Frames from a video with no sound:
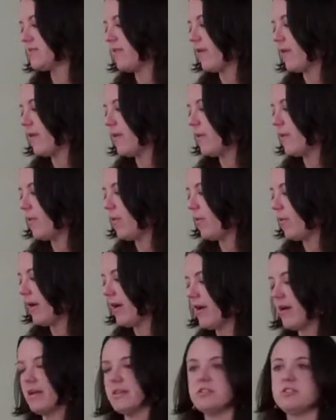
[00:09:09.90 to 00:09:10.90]
for her
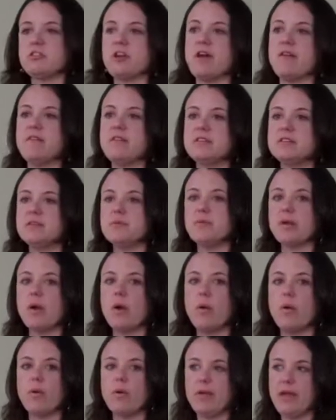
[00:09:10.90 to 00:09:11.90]
employer and striving to be
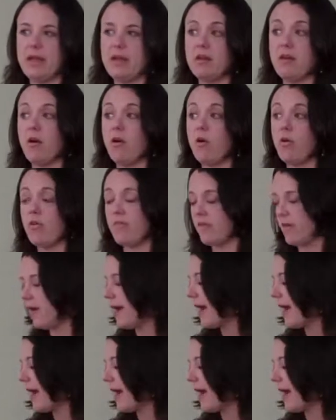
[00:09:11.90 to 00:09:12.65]
holy in all of her